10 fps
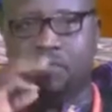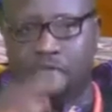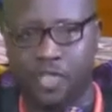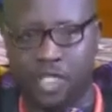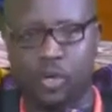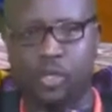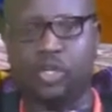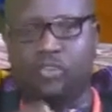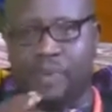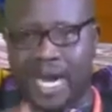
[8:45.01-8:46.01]
videos
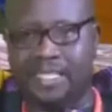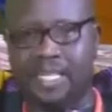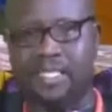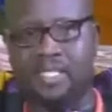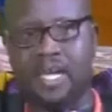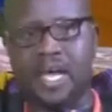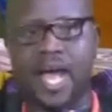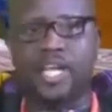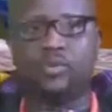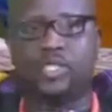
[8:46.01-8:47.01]
of Brightence,
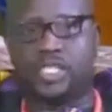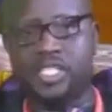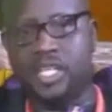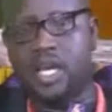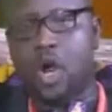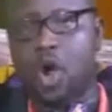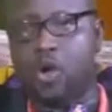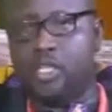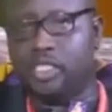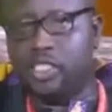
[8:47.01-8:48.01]
and you will see all
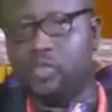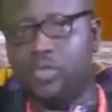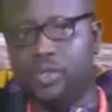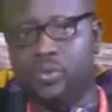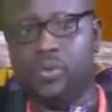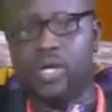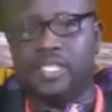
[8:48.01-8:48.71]
the things we do.